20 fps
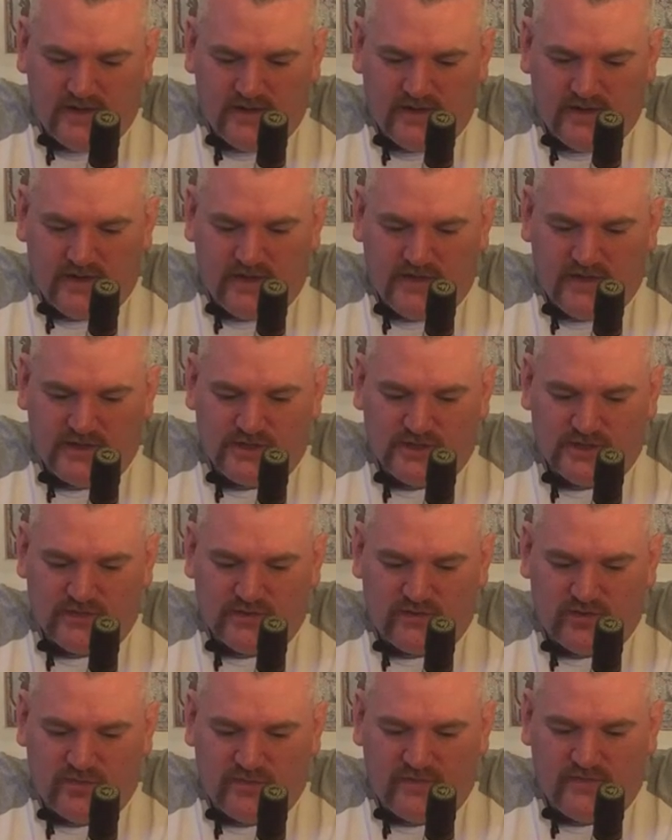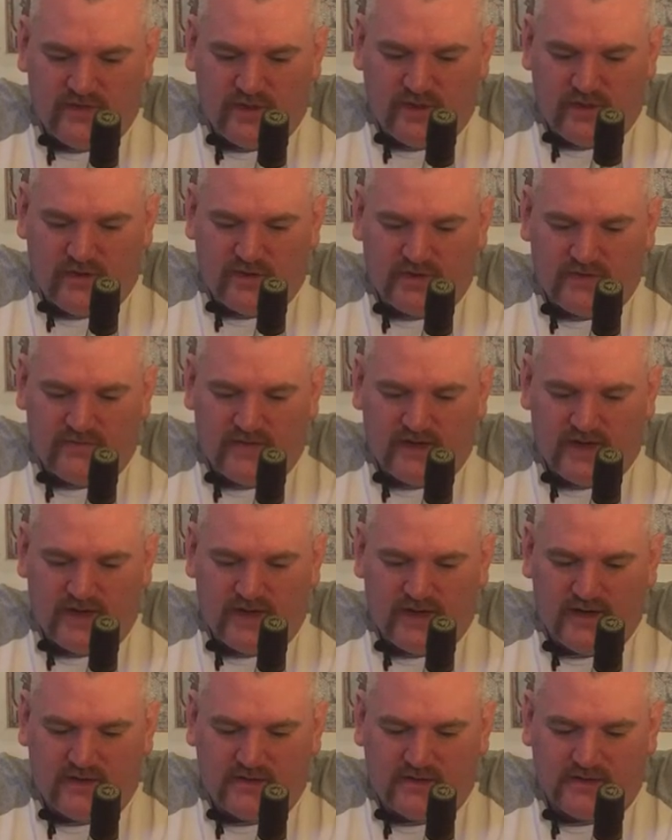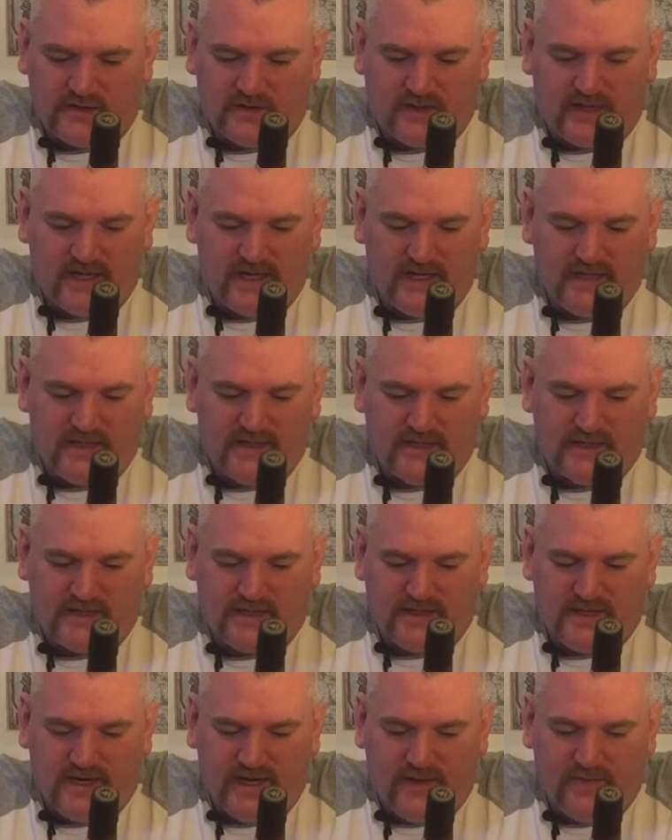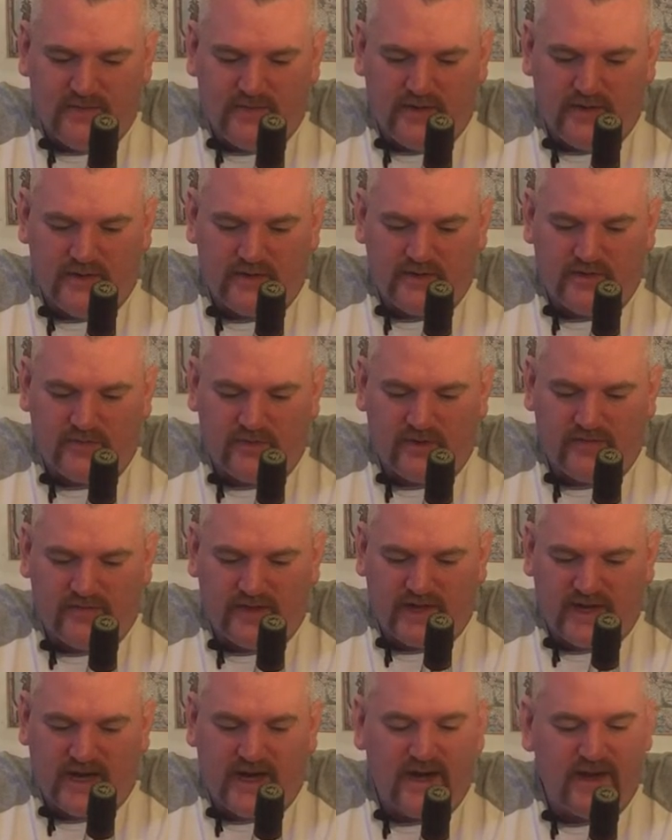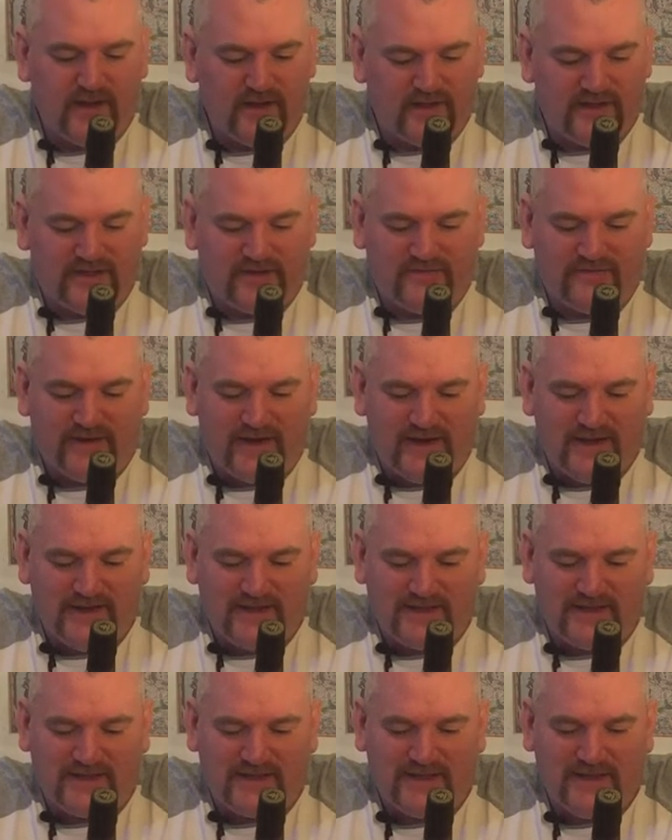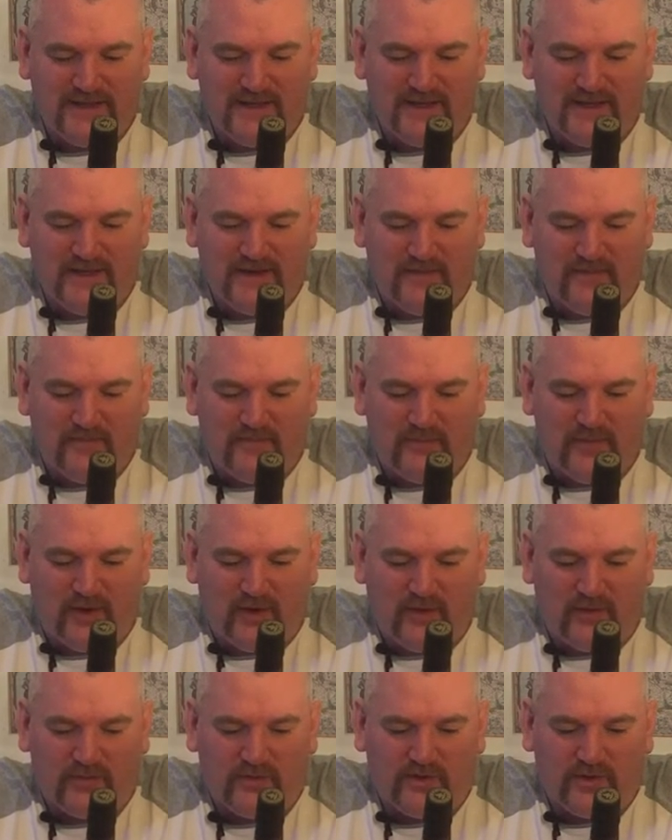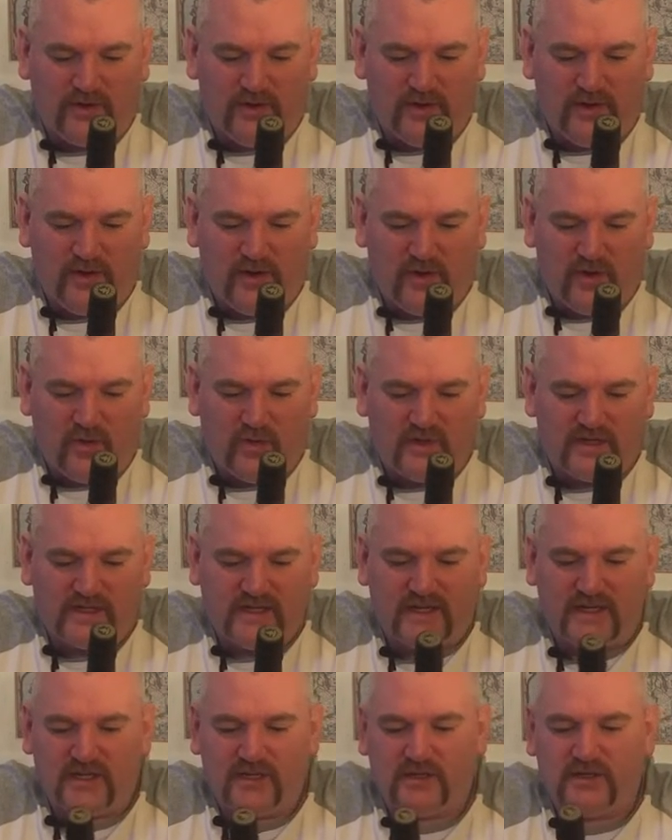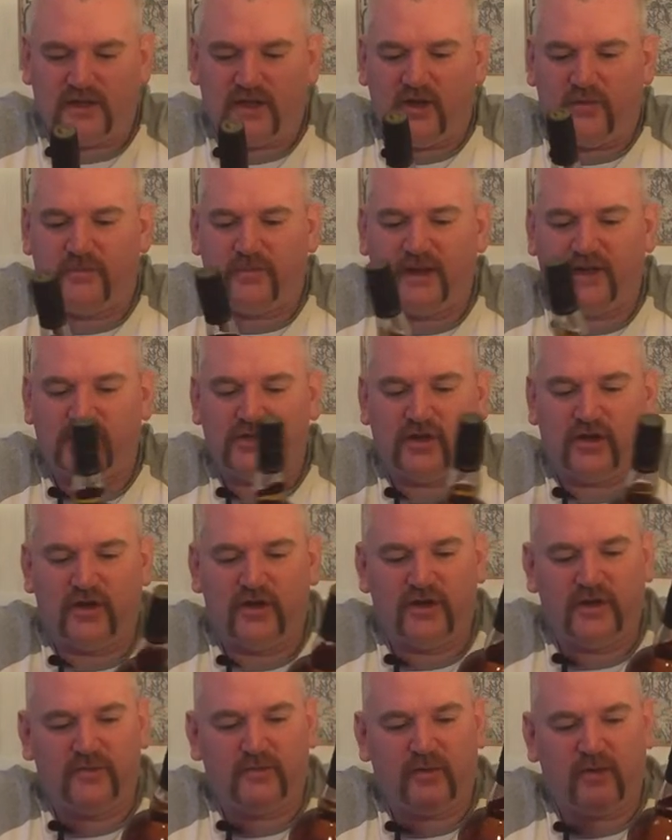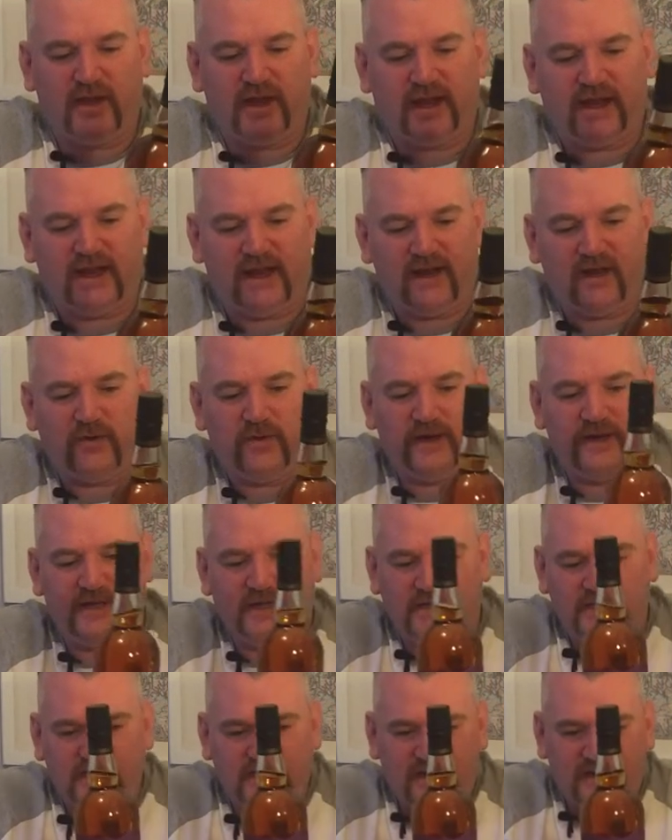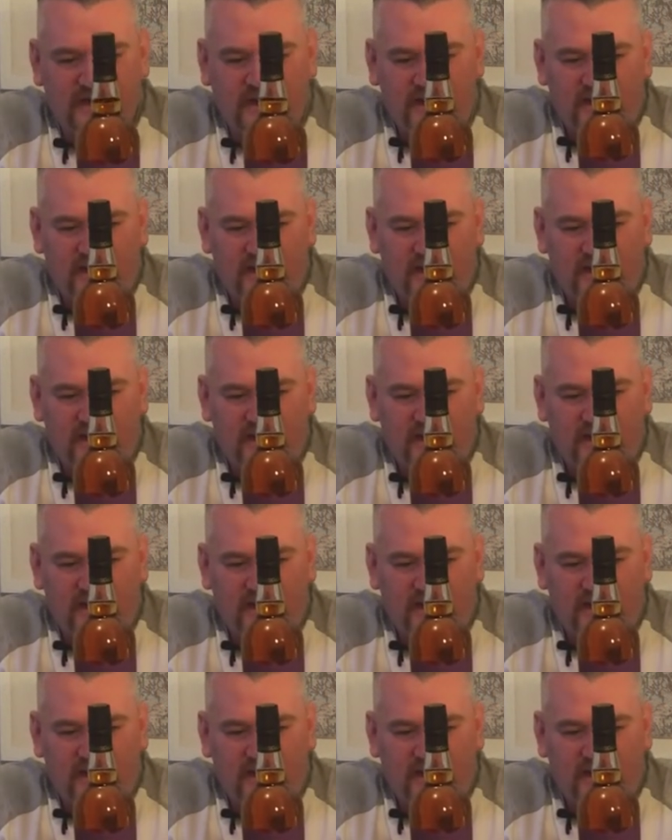the ancient home of the Lord of the Isles lends its name to one of the island's finest malt whiskies. There's a little picture, you probably can't quite see it